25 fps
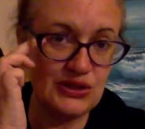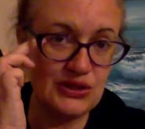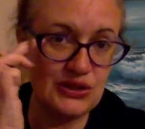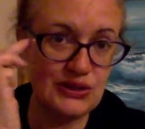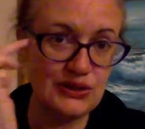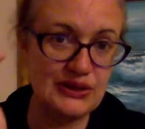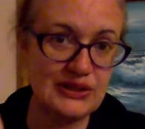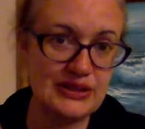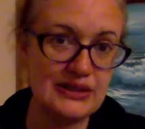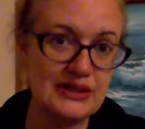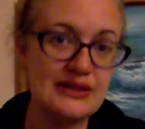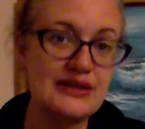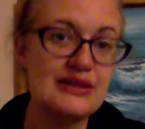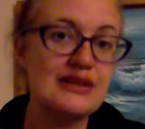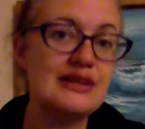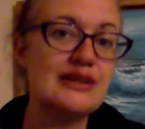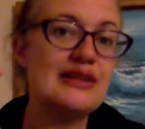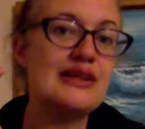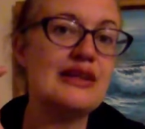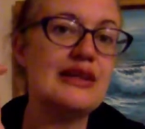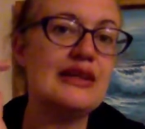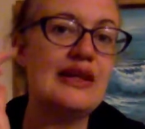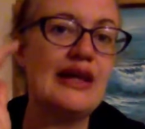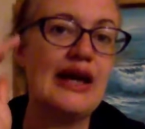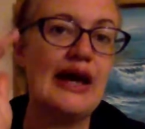hooded
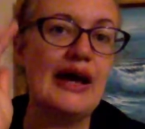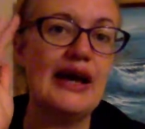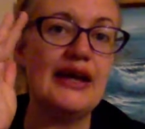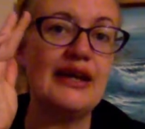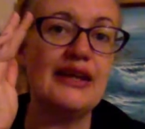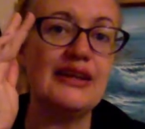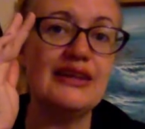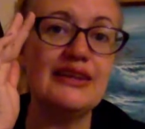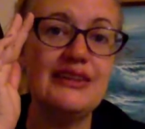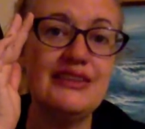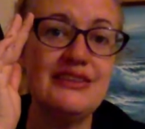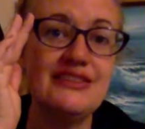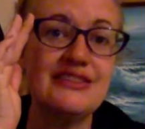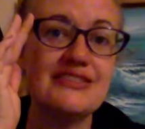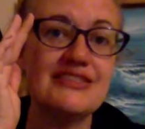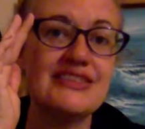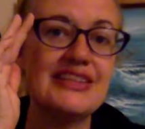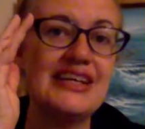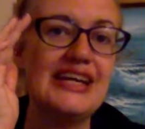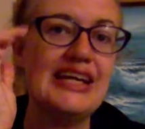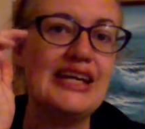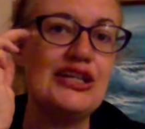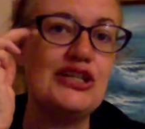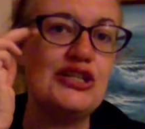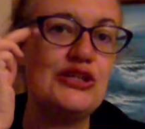eyelids,
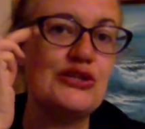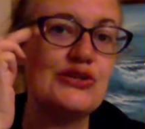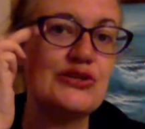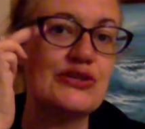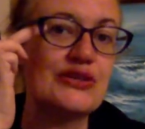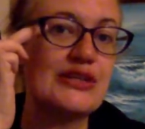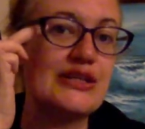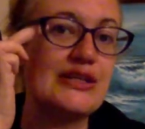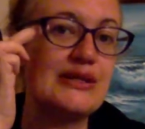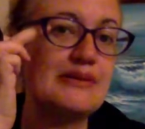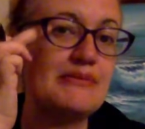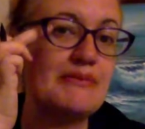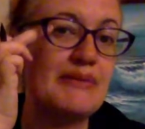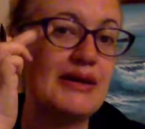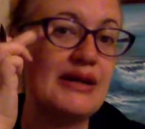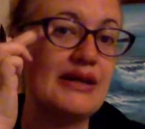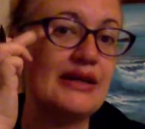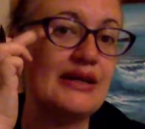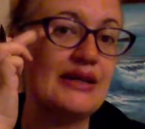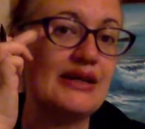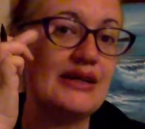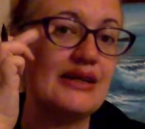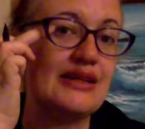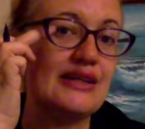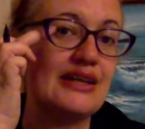and usually
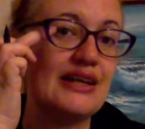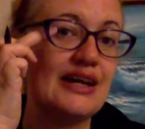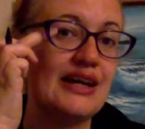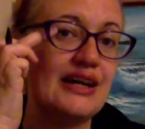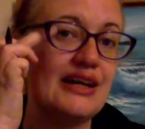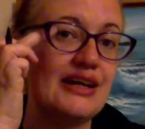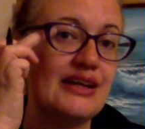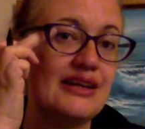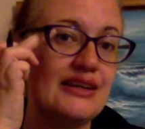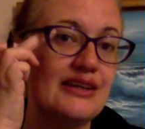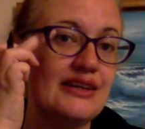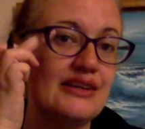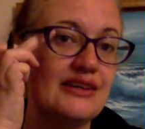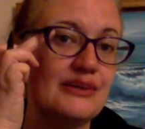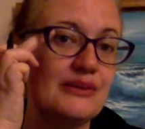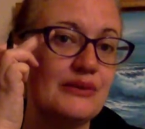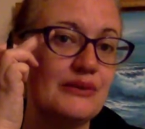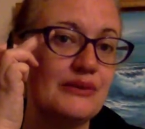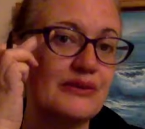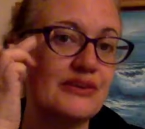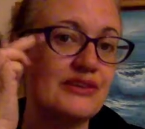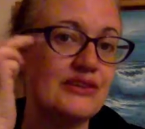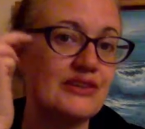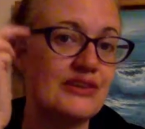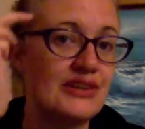my eyeliner
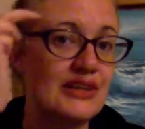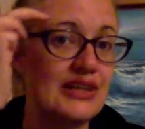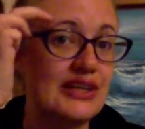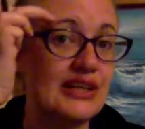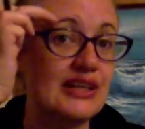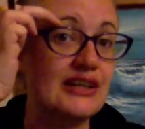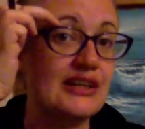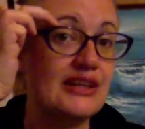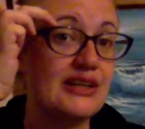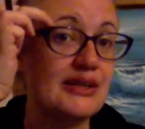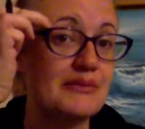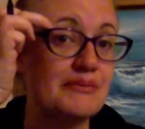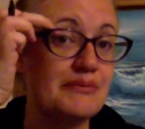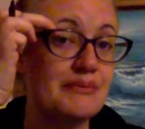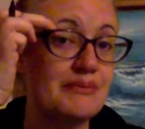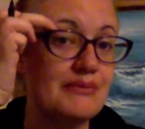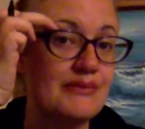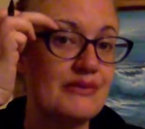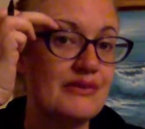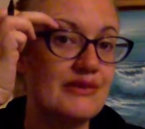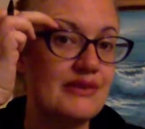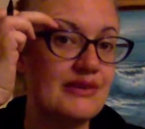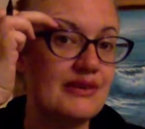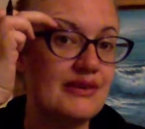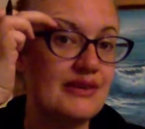will end up
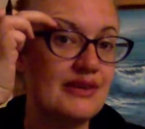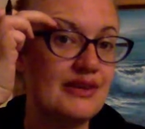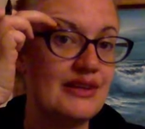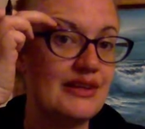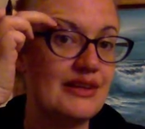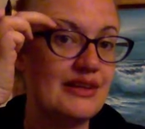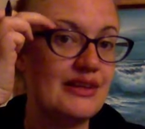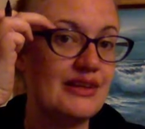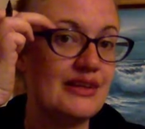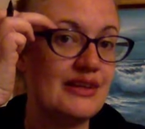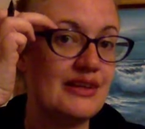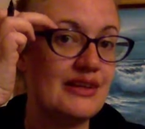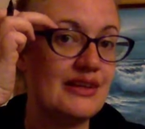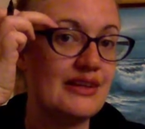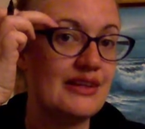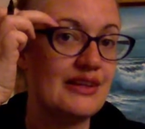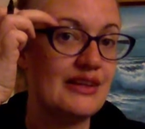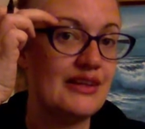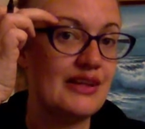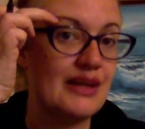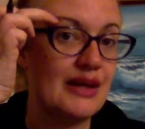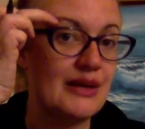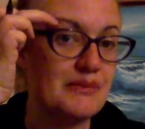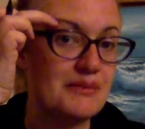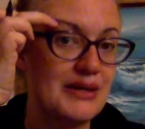
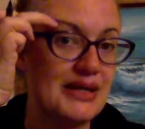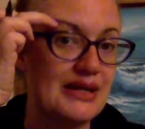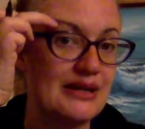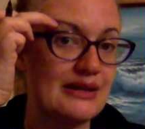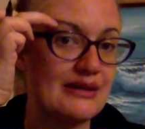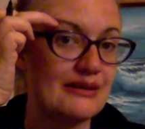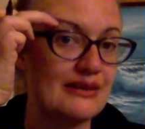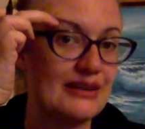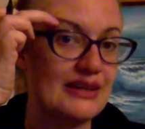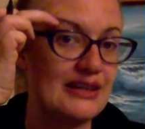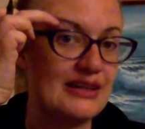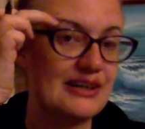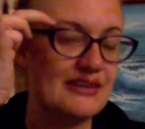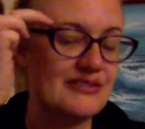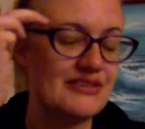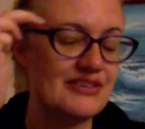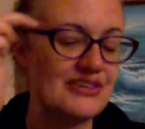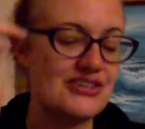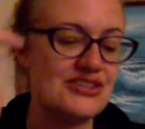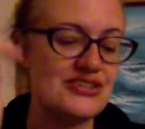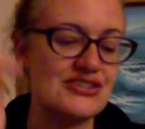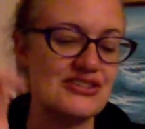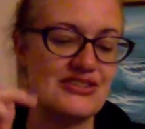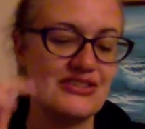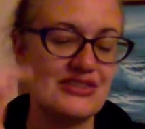here, like after
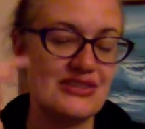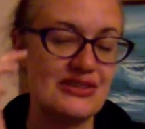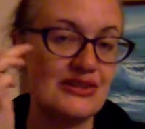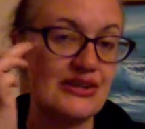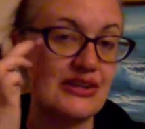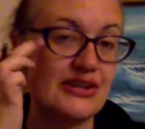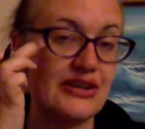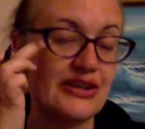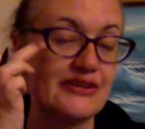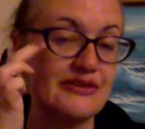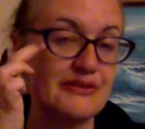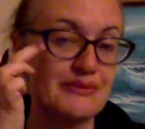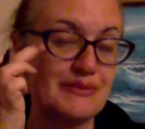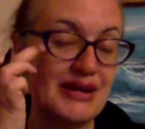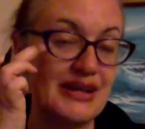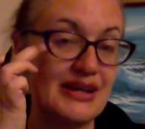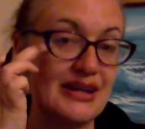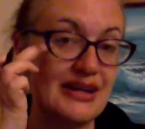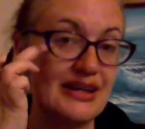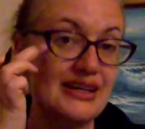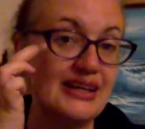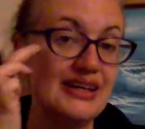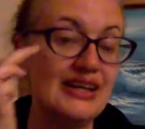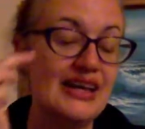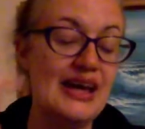I close my
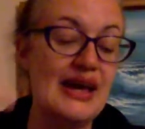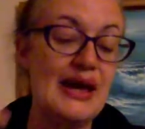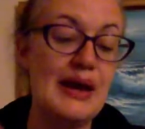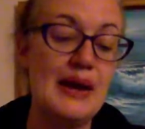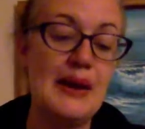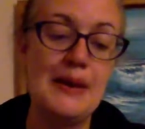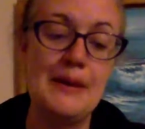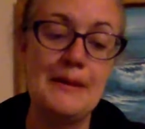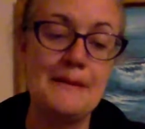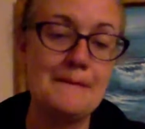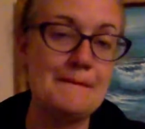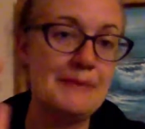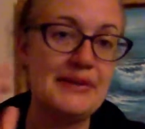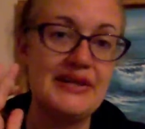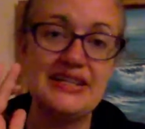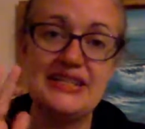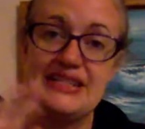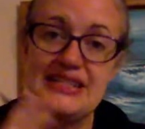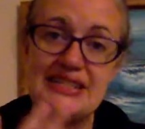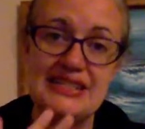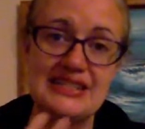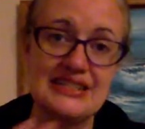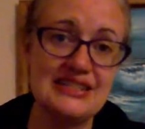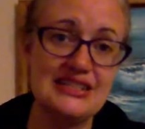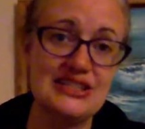eye, but
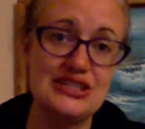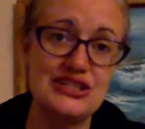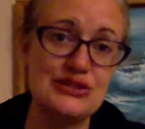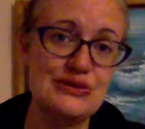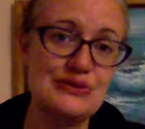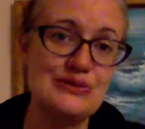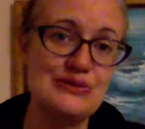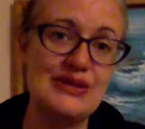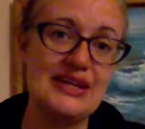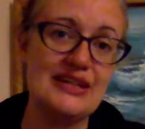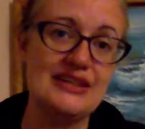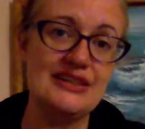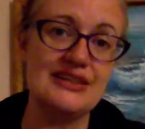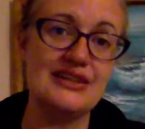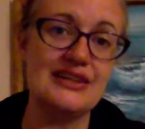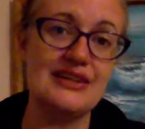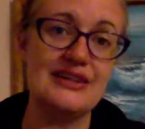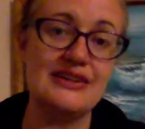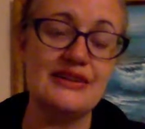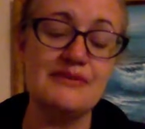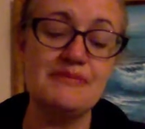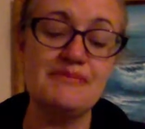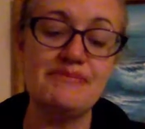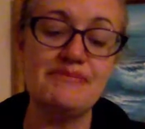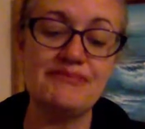it didn't do that at
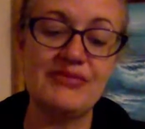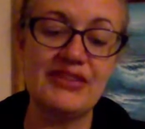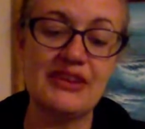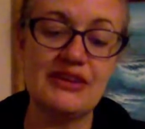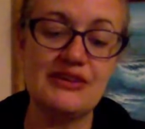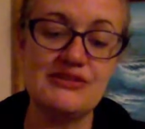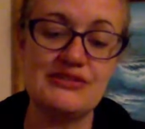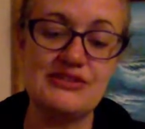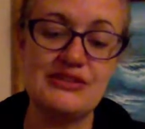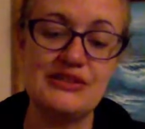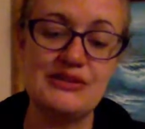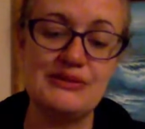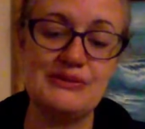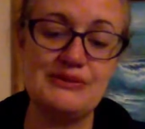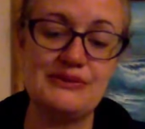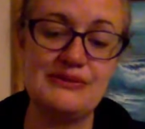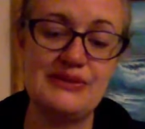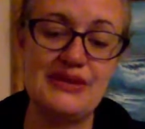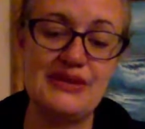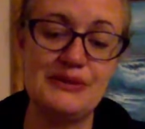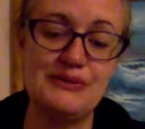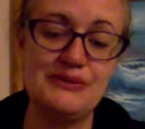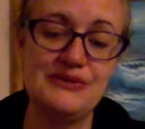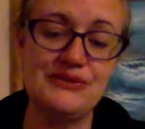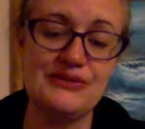all. So
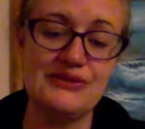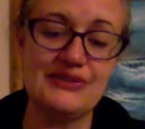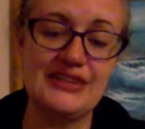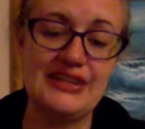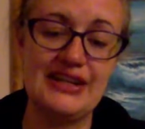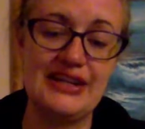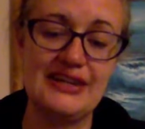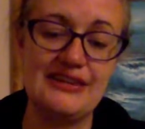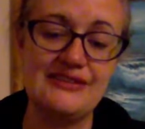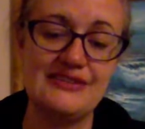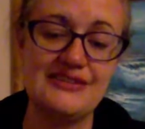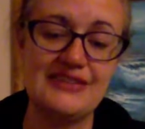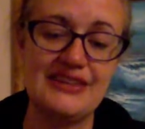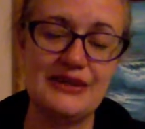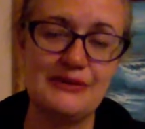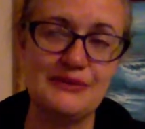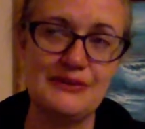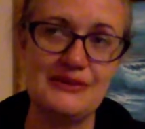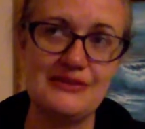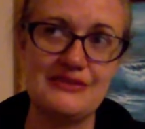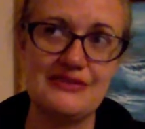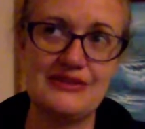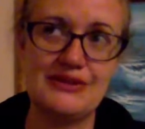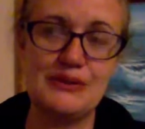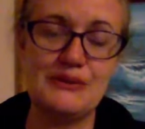that was really nice. That
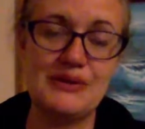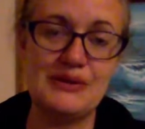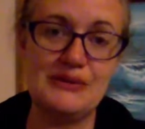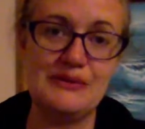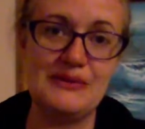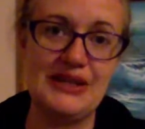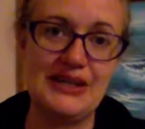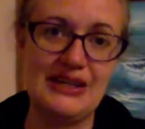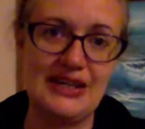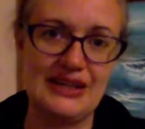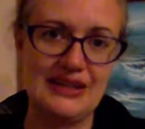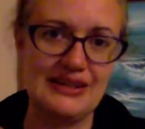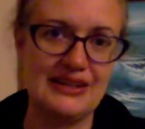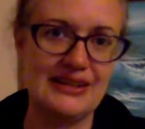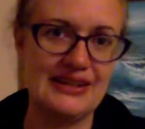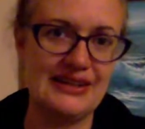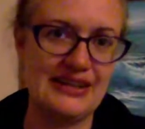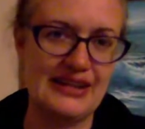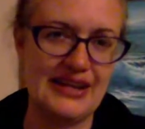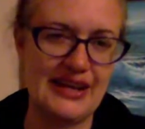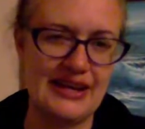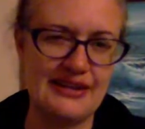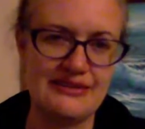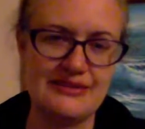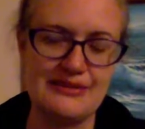was the one we got
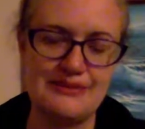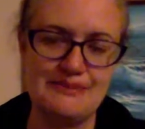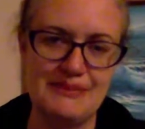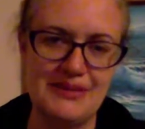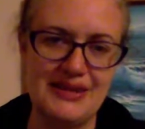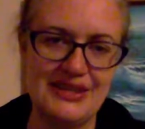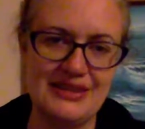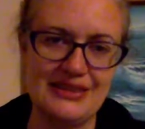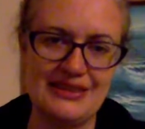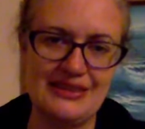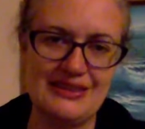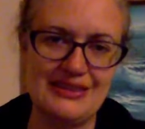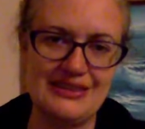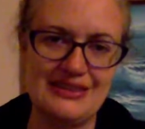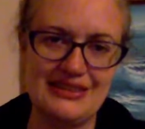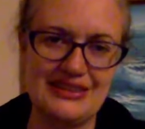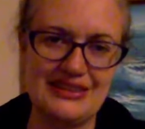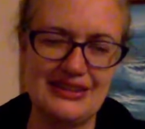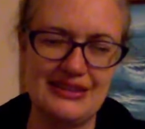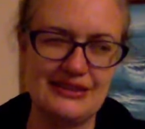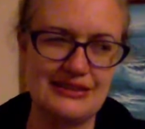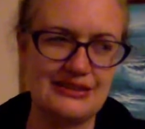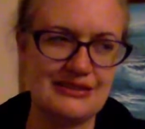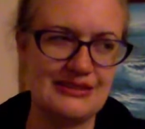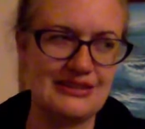last month.
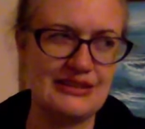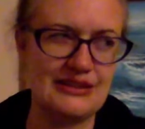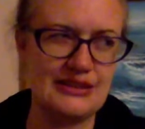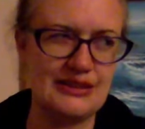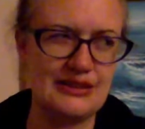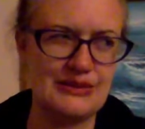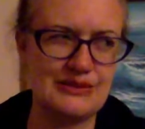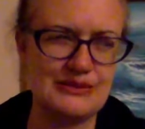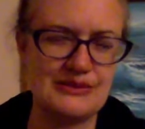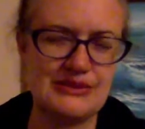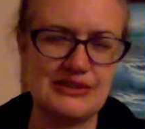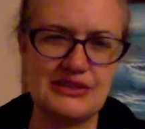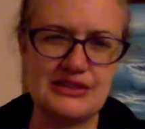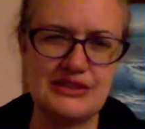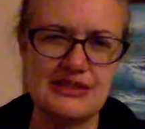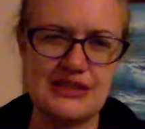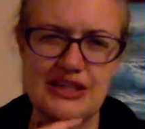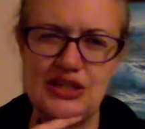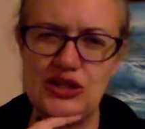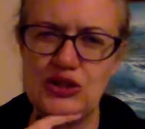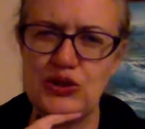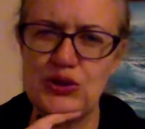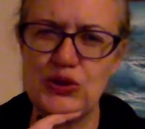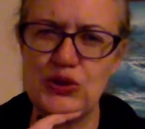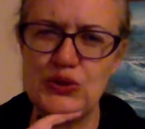It's
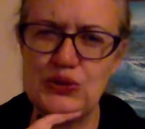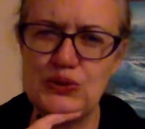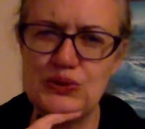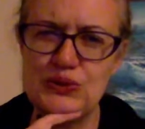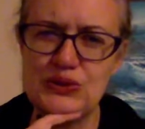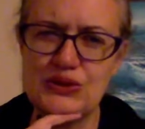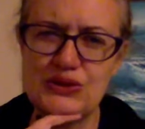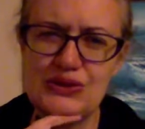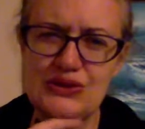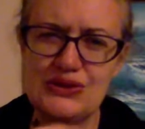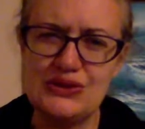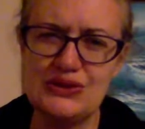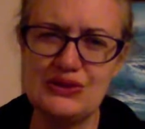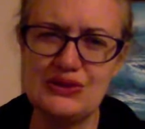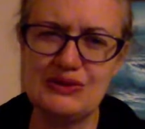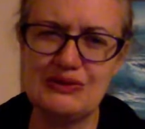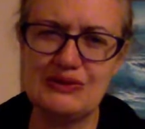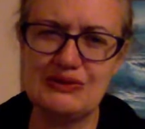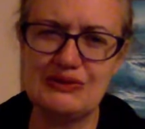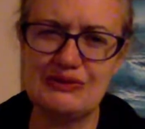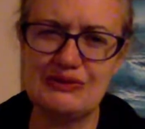like Lunar.